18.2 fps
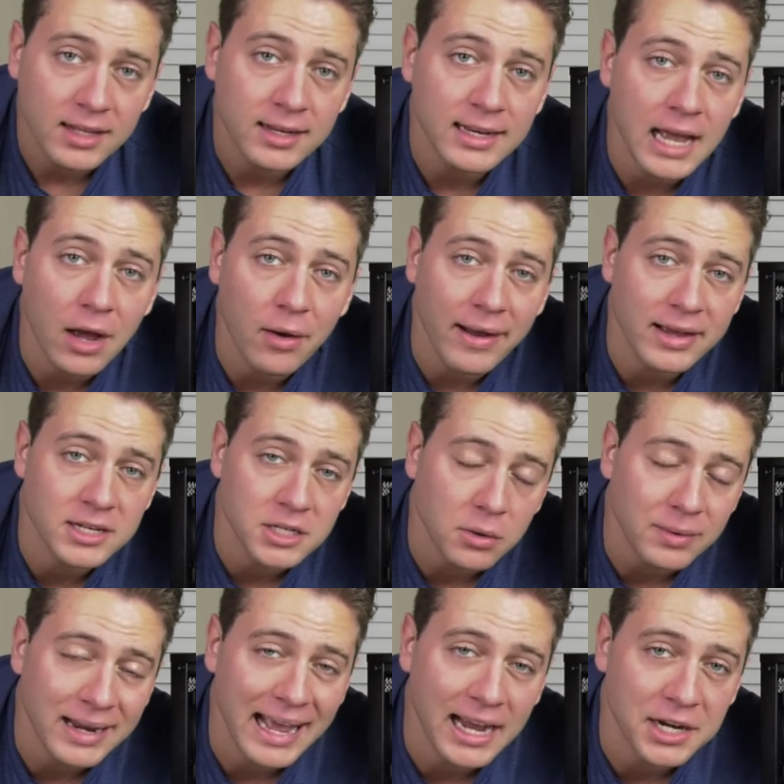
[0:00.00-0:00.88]
Now, I
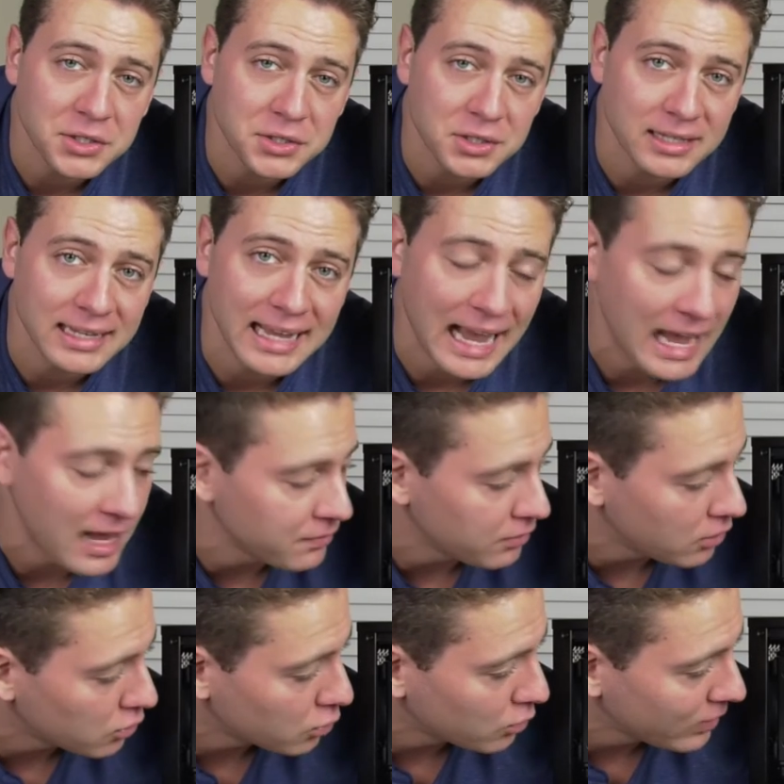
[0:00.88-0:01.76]
don't actually
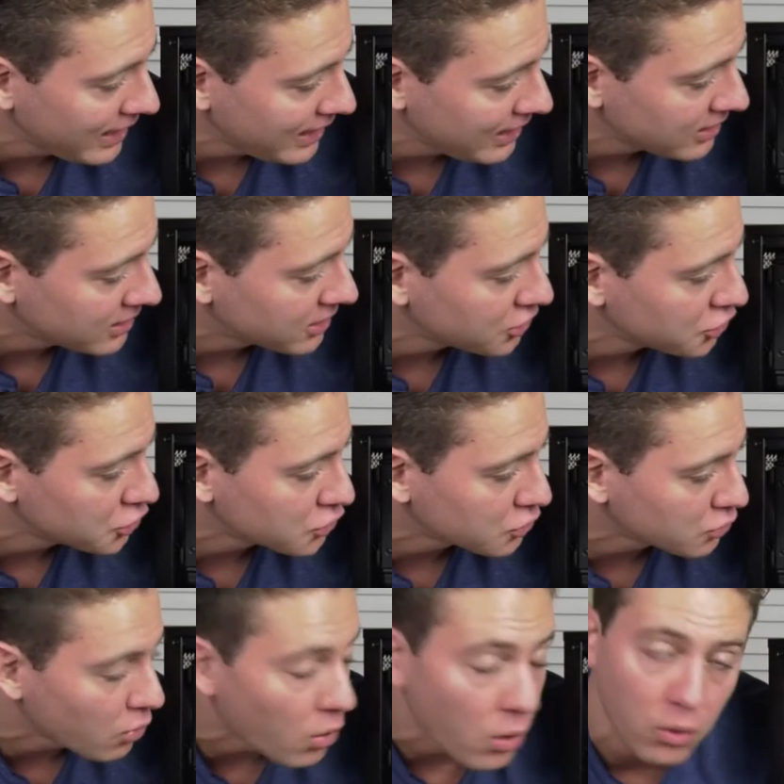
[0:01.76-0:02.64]
have a RAID
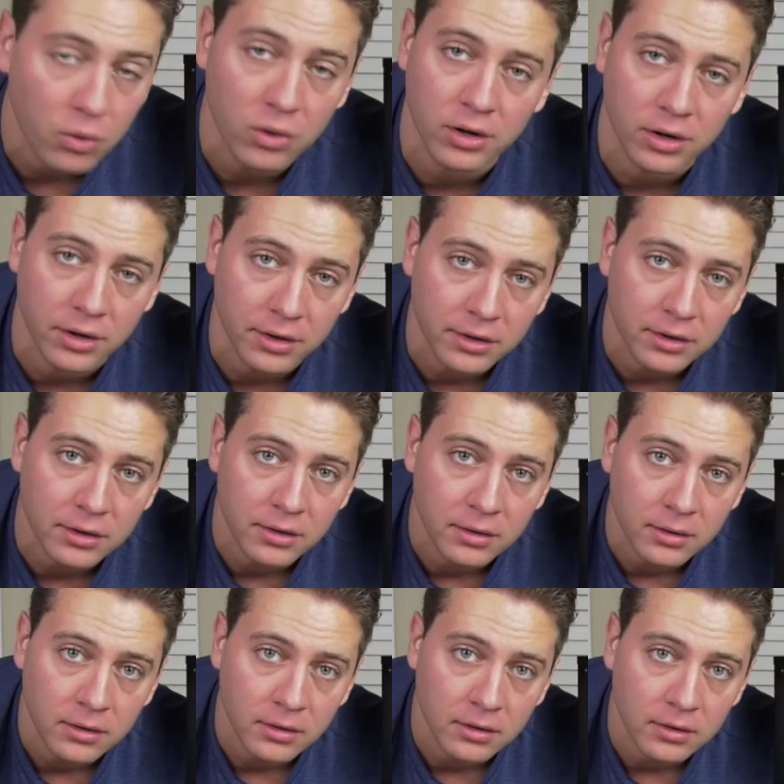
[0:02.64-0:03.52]
controller,
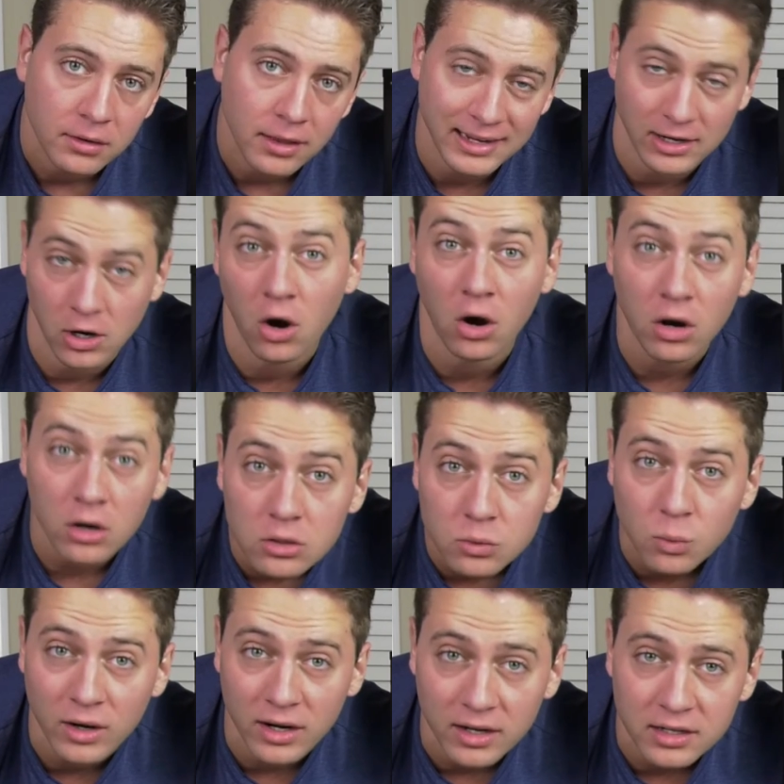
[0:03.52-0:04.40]
like
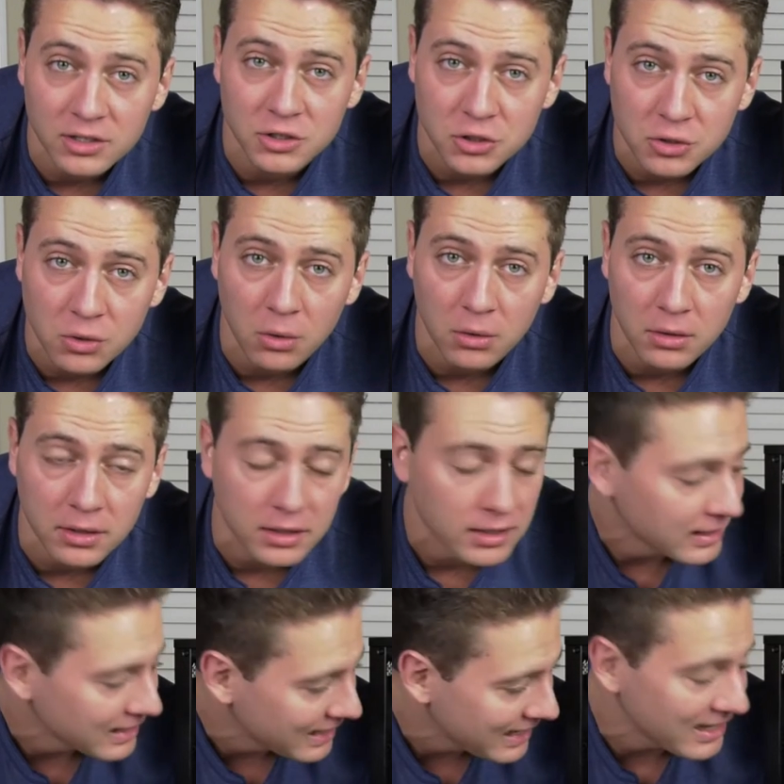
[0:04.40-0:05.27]
hardware controller,
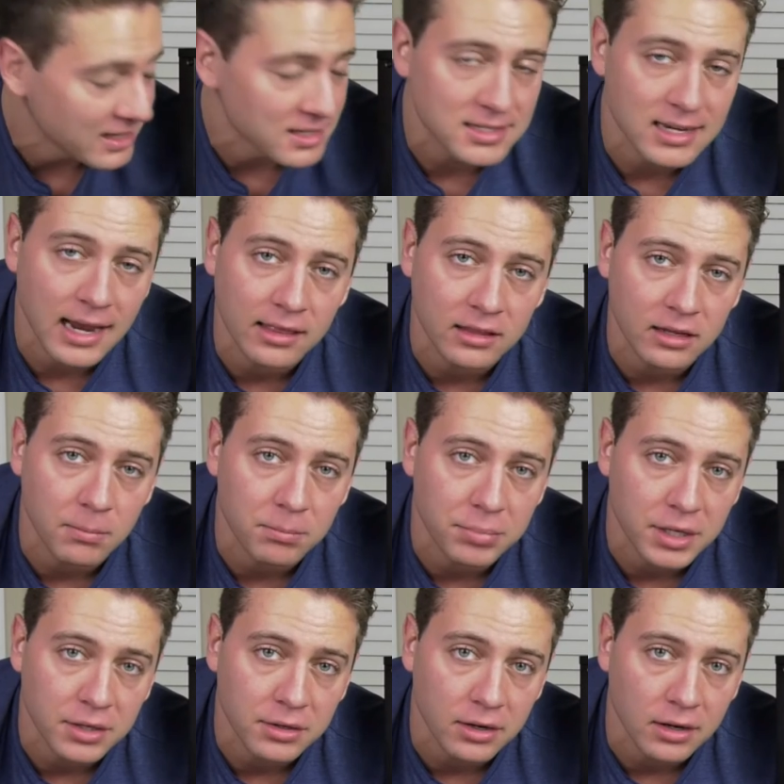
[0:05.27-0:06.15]
inside the
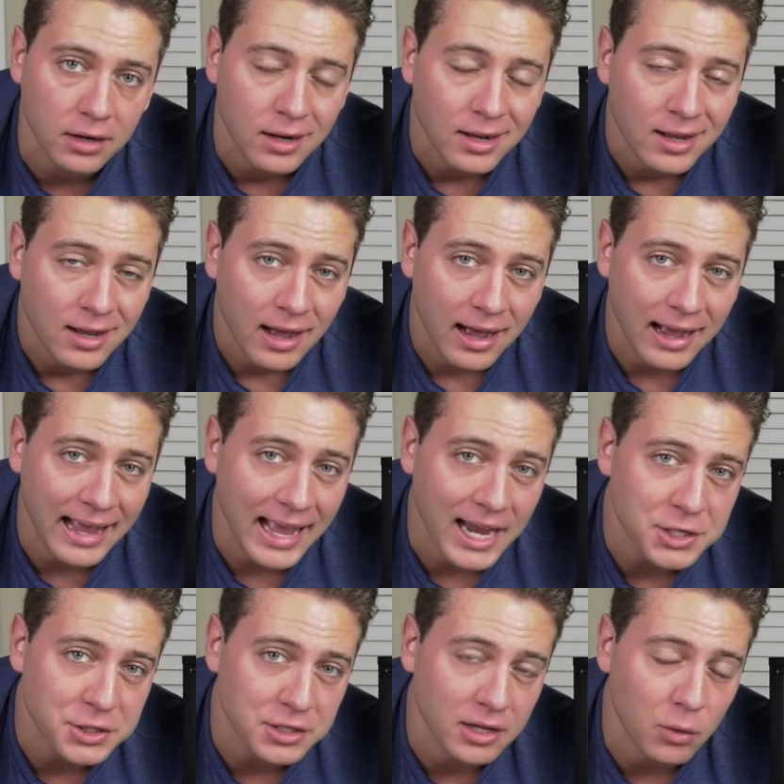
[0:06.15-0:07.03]
computer. I
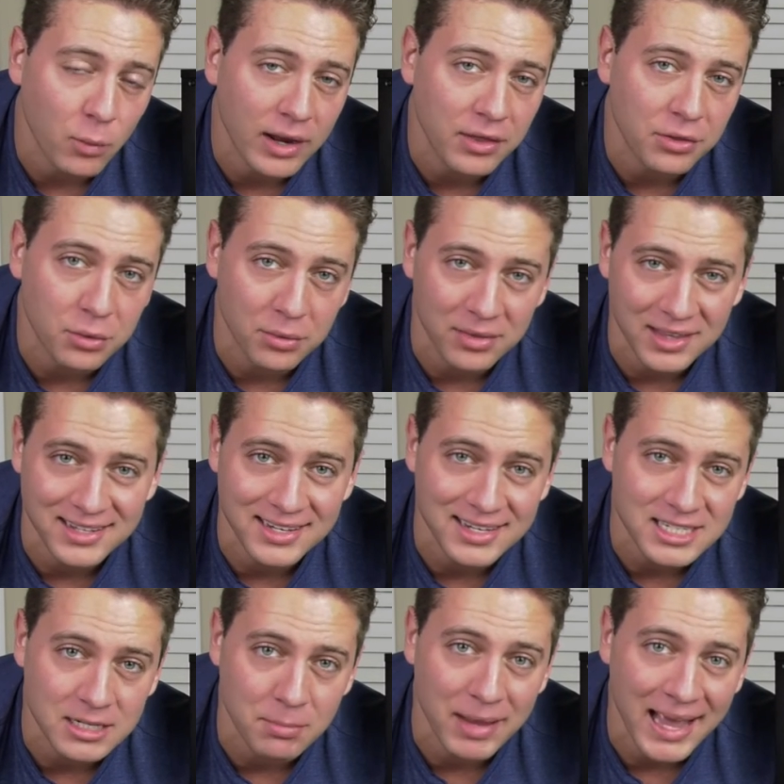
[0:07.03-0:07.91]
actually went through the
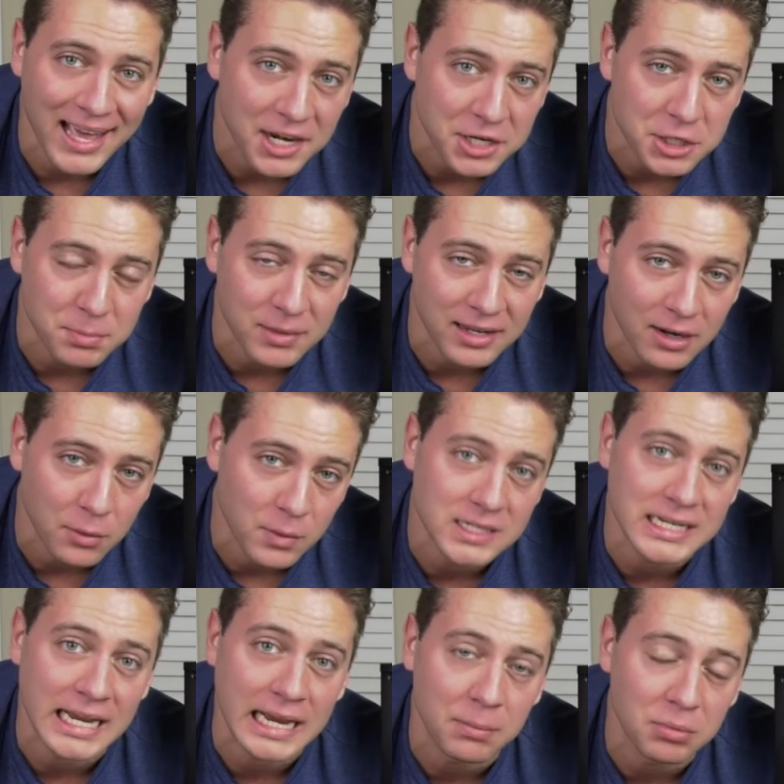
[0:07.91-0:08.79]
disk management and
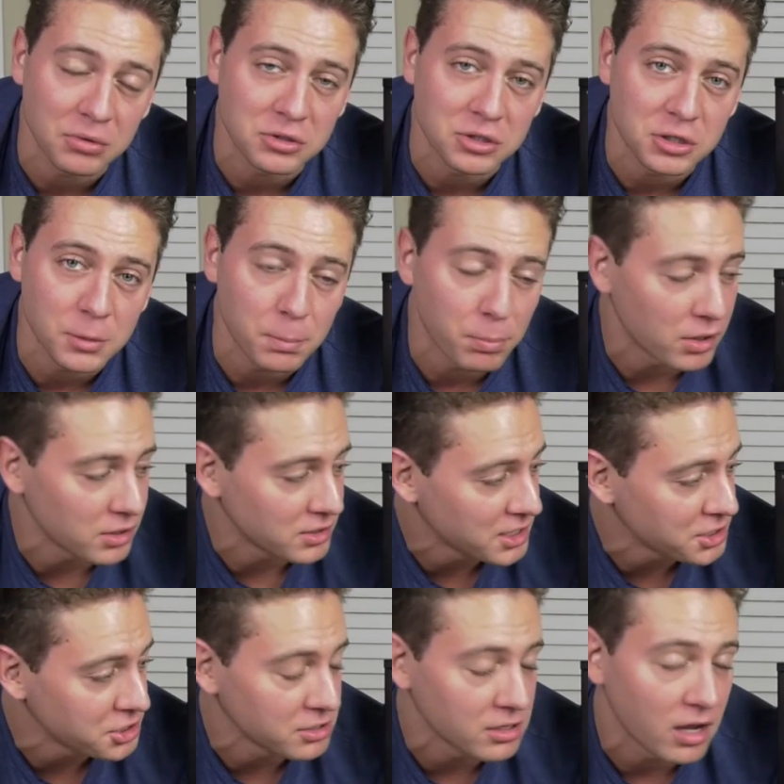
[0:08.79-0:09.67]
was able to
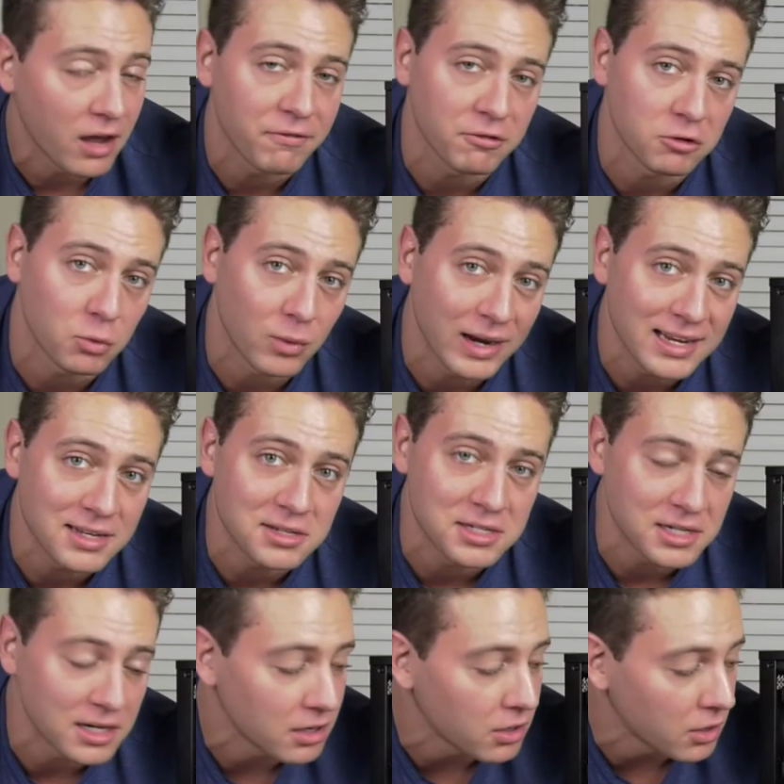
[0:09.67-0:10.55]
partition off in RAID
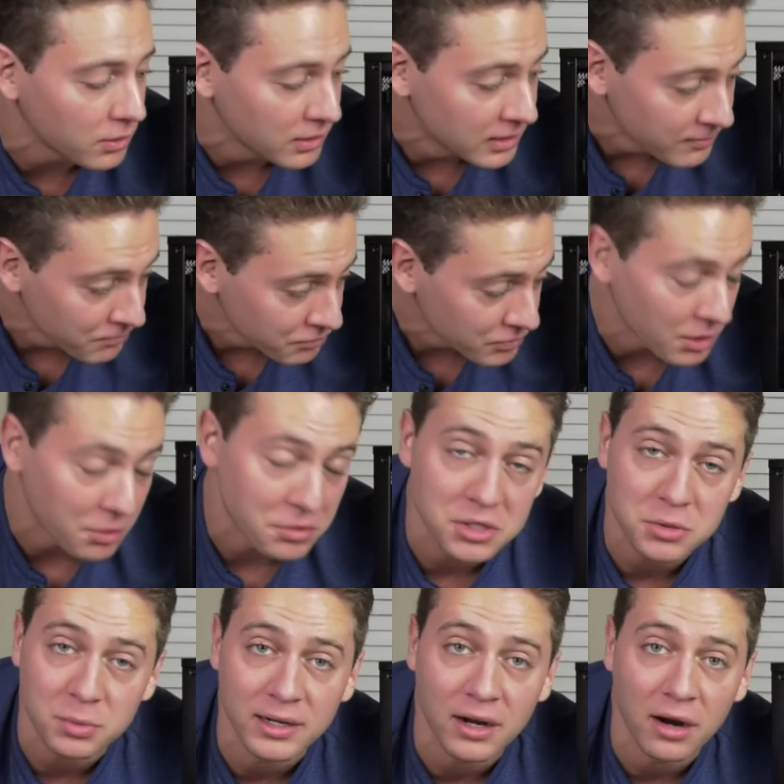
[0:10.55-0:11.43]
zero
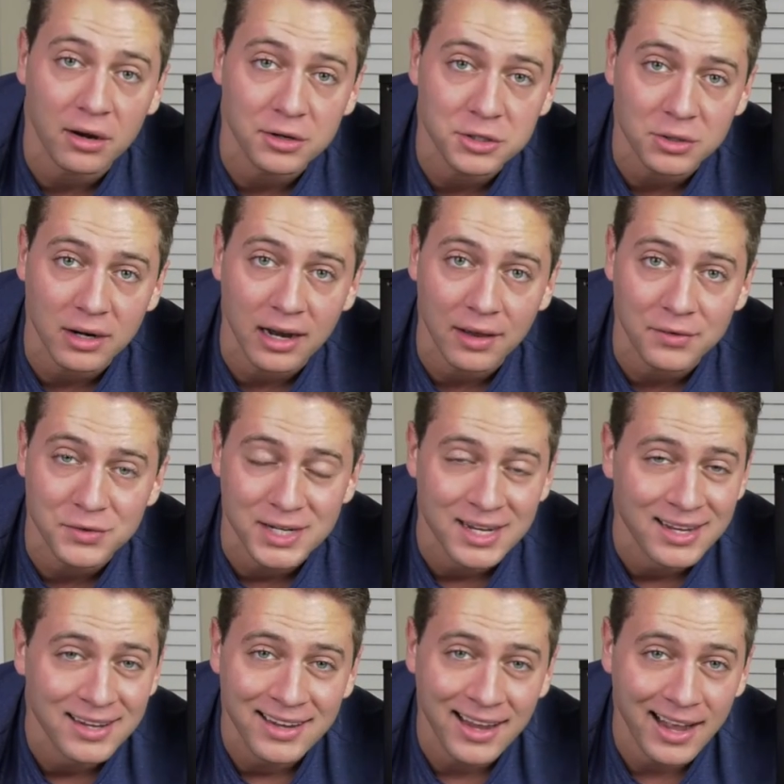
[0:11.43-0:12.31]
those three hard drives
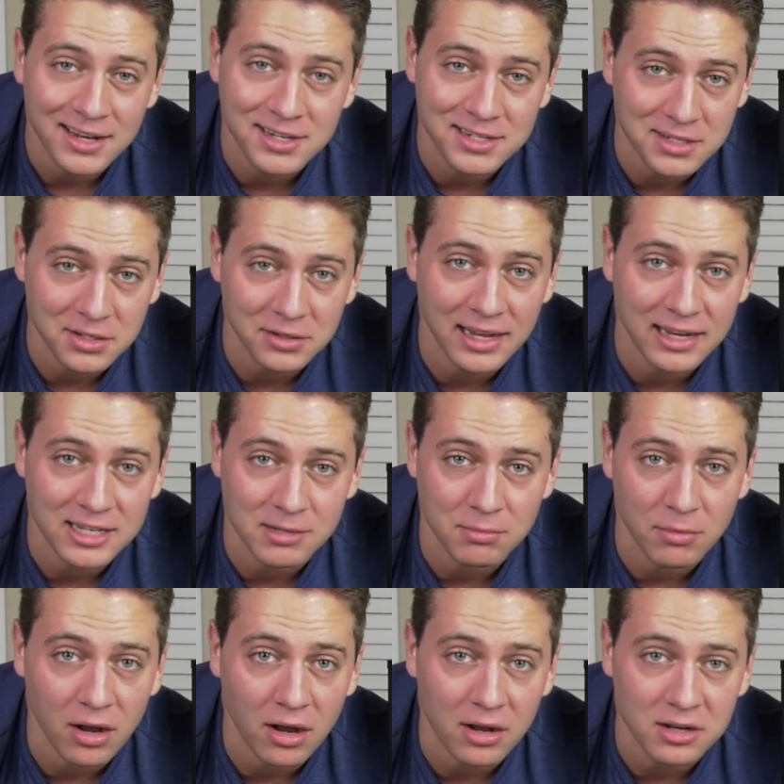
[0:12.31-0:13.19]
and still get
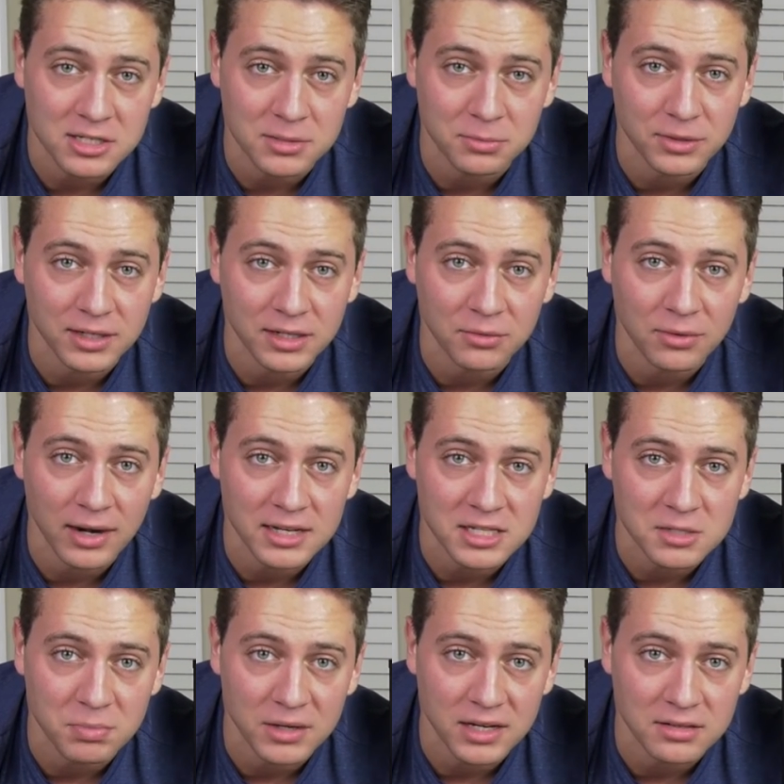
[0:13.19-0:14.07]
some awesome read and
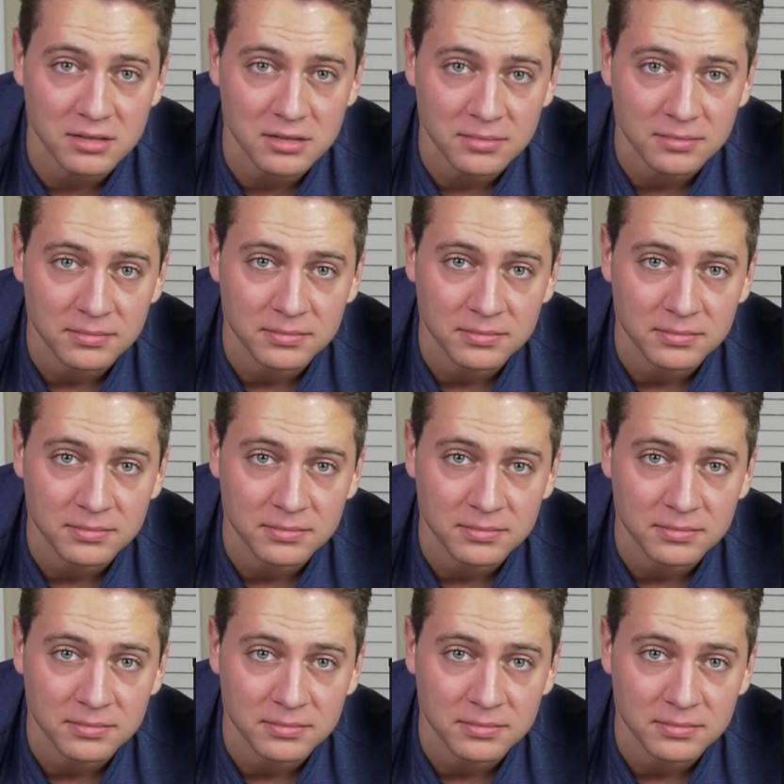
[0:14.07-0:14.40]
write speeds.